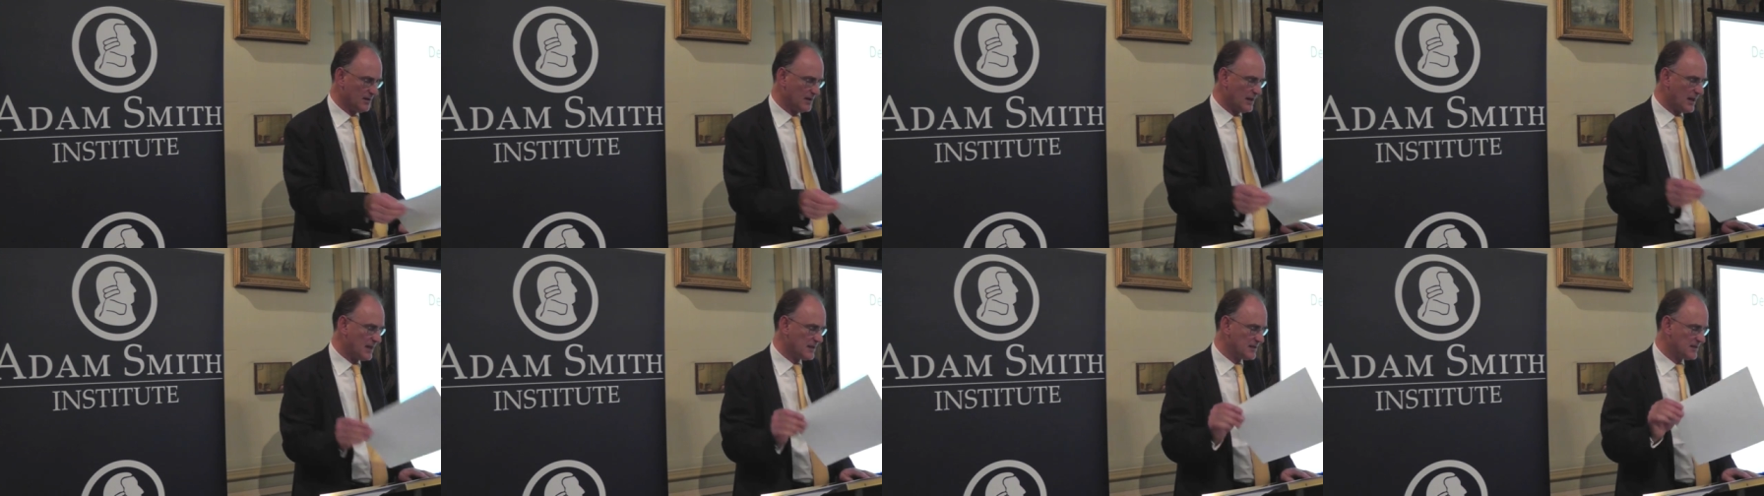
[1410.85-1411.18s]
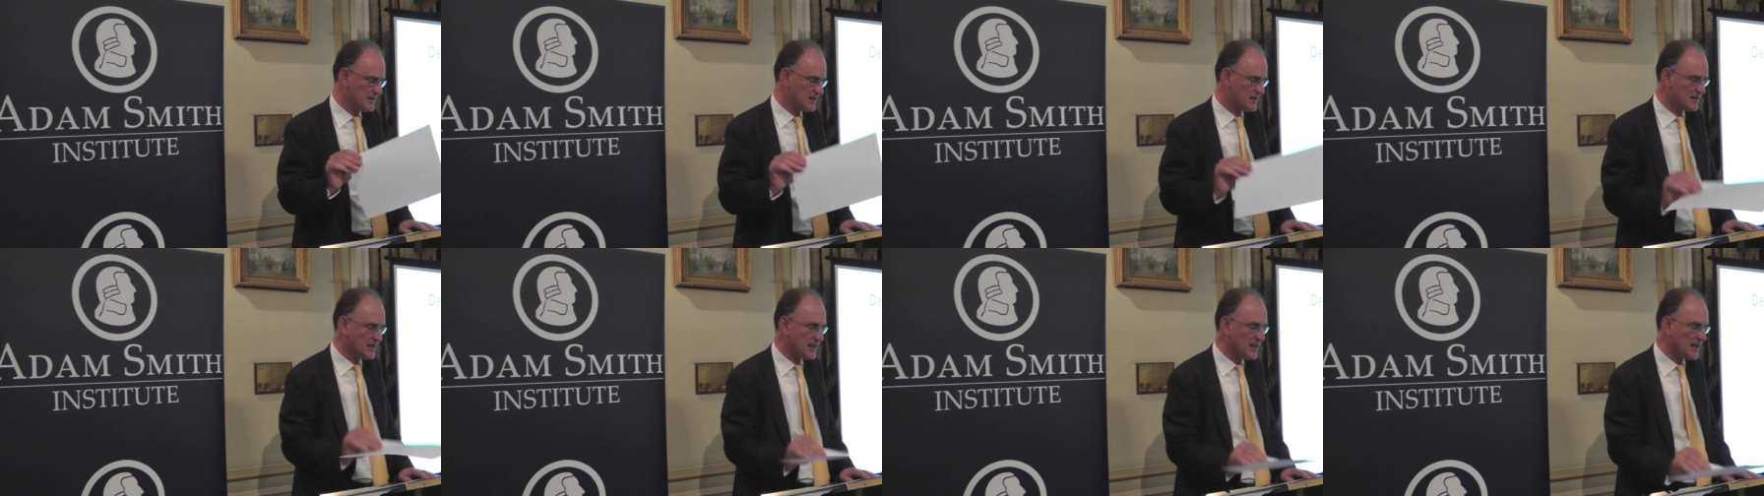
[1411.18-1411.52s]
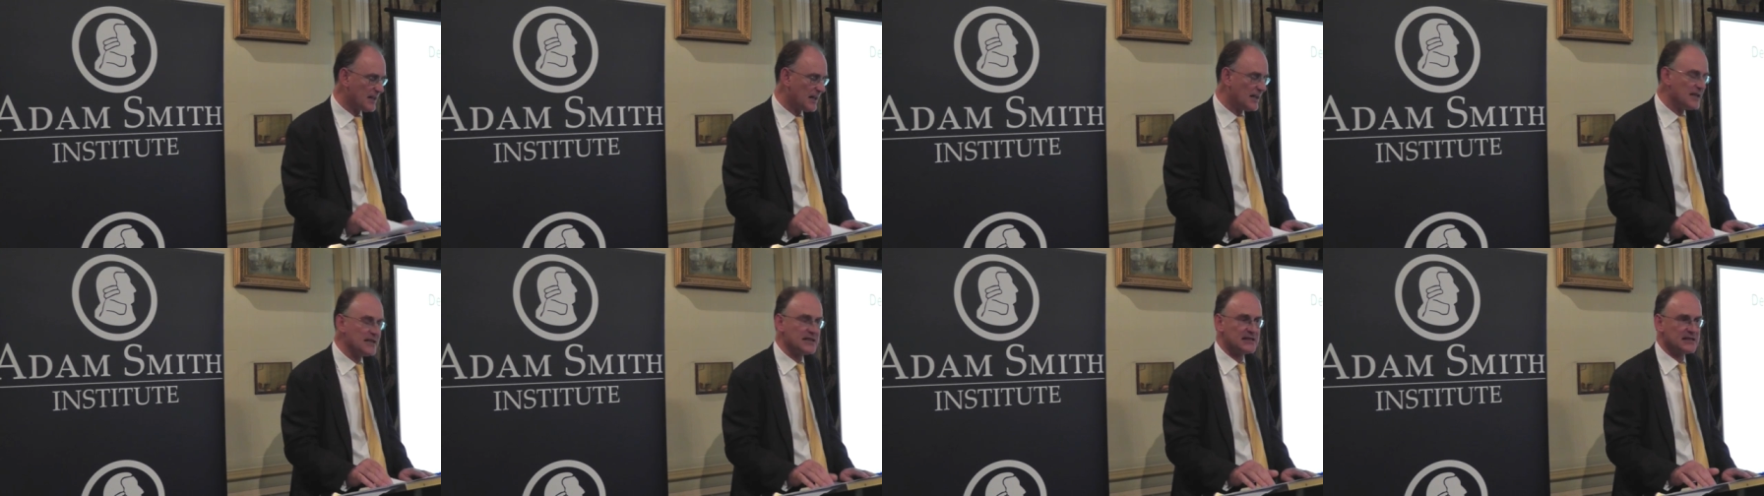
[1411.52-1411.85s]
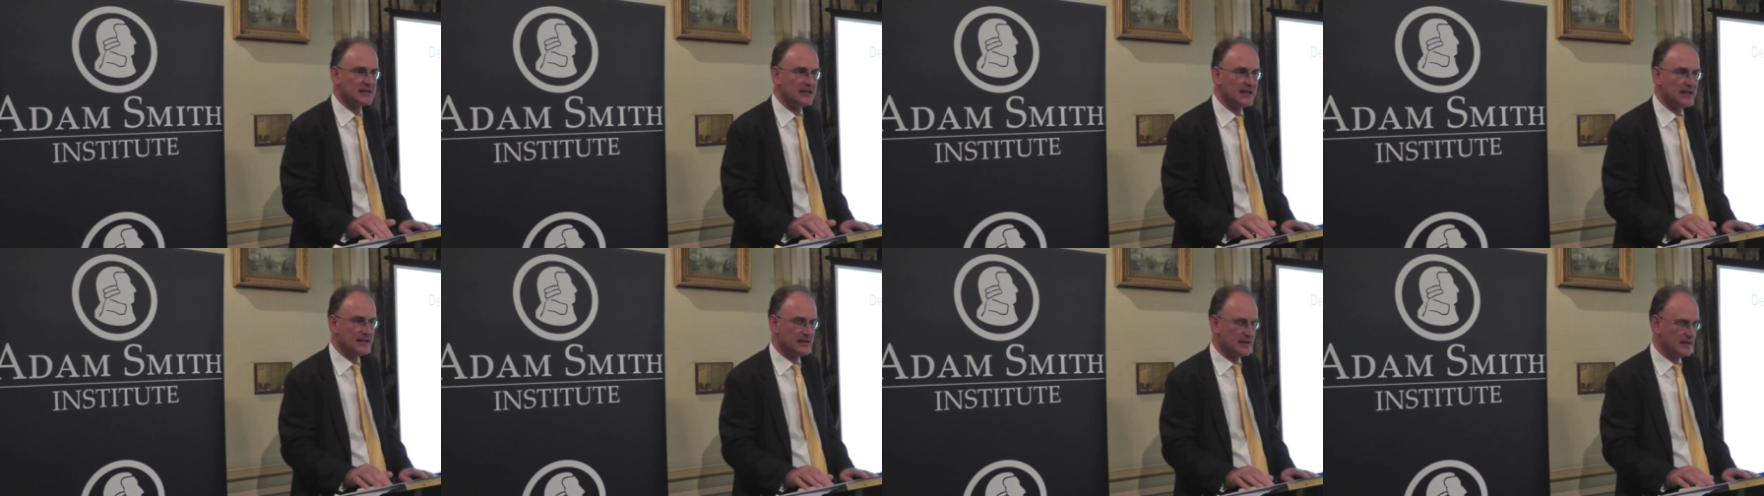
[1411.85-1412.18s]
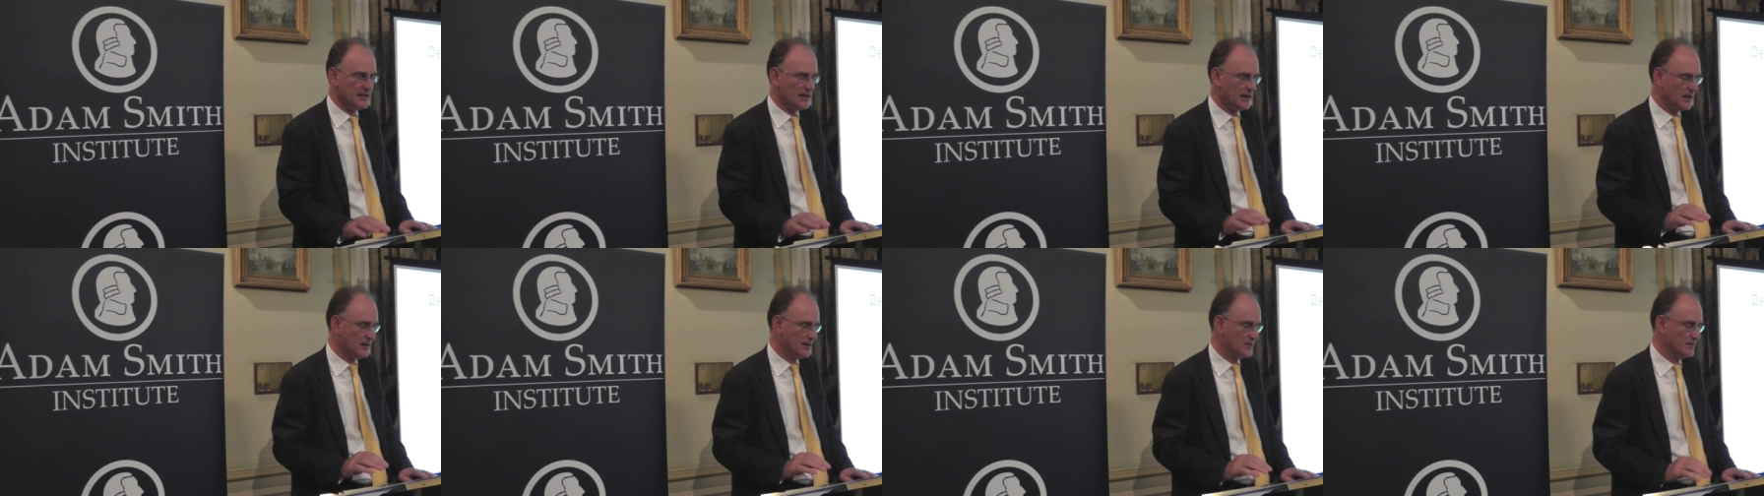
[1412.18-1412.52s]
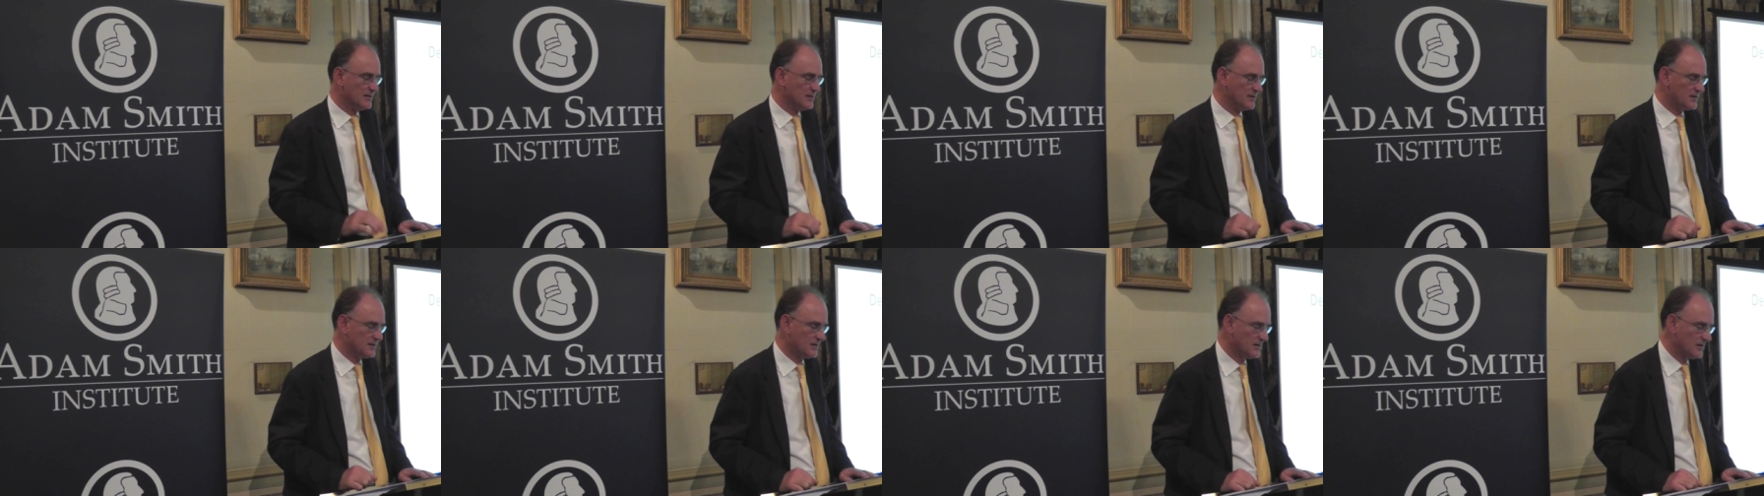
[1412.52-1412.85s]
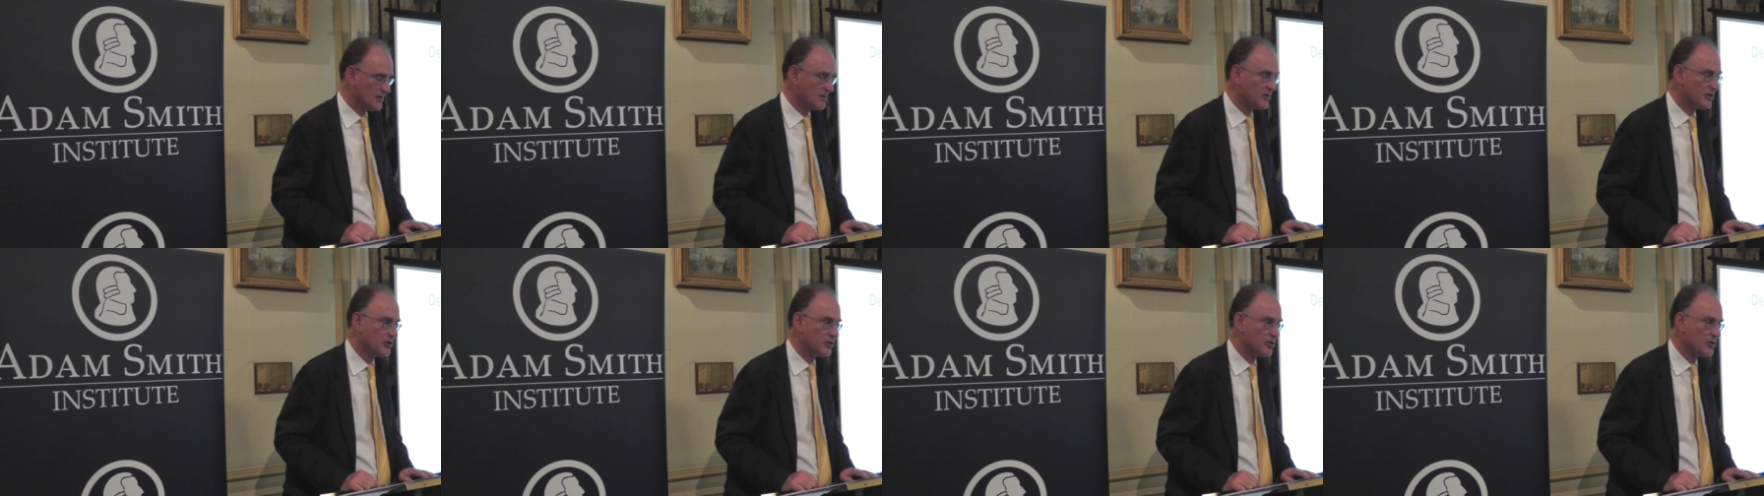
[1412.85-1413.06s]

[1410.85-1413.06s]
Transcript: That is to say, isolated islands,